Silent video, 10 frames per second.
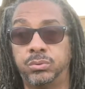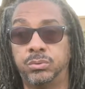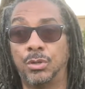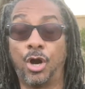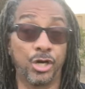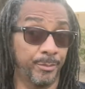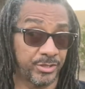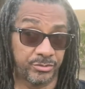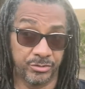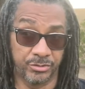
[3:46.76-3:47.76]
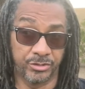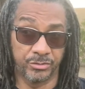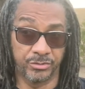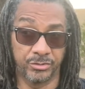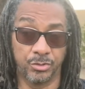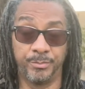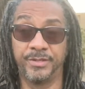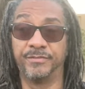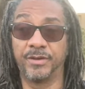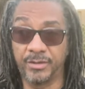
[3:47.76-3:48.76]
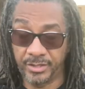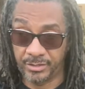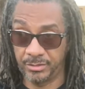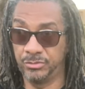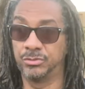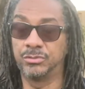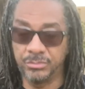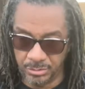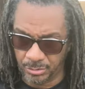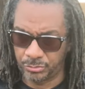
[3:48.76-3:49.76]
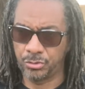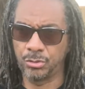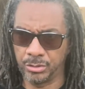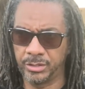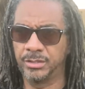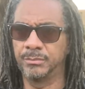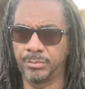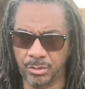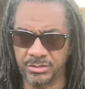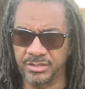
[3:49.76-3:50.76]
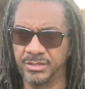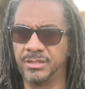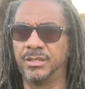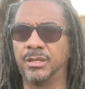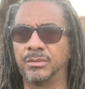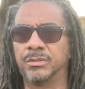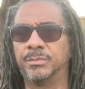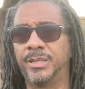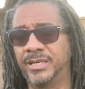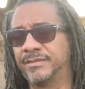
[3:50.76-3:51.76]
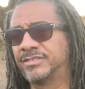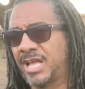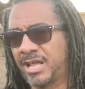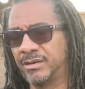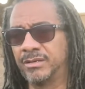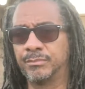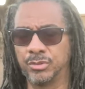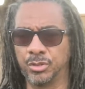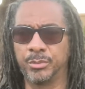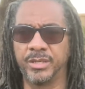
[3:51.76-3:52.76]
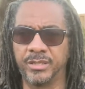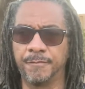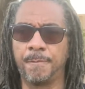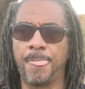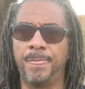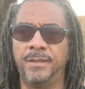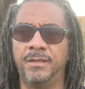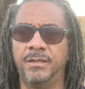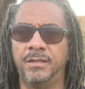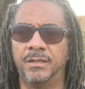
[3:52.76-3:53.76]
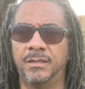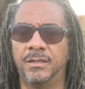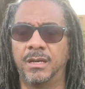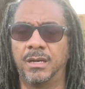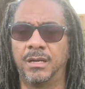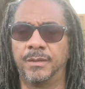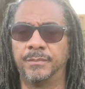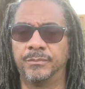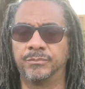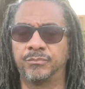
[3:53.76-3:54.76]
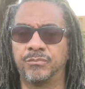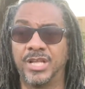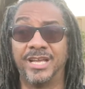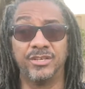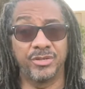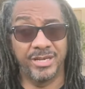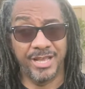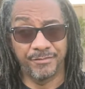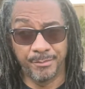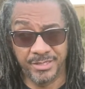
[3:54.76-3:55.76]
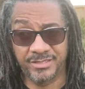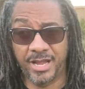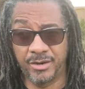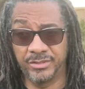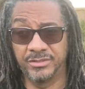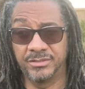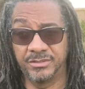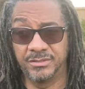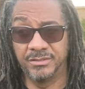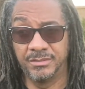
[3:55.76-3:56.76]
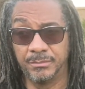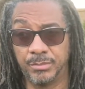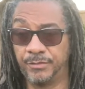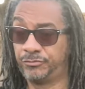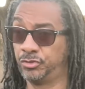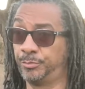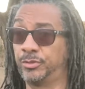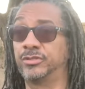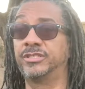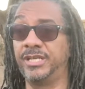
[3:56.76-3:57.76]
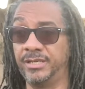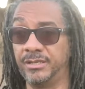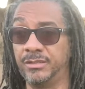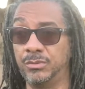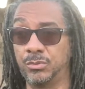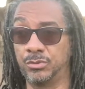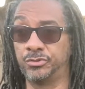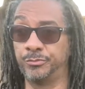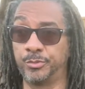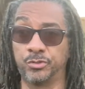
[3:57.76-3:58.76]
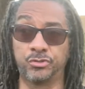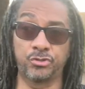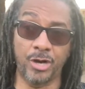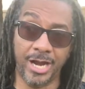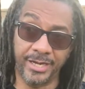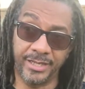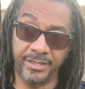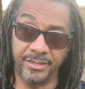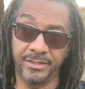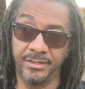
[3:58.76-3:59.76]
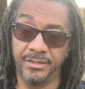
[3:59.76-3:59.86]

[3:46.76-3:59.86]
arguments with your children or be very, you know, trolling and bossy, you know, depending if Saturn and Pluto were here. And you can have a miscarriage. But if Jupiter's here or Jupiter's trining it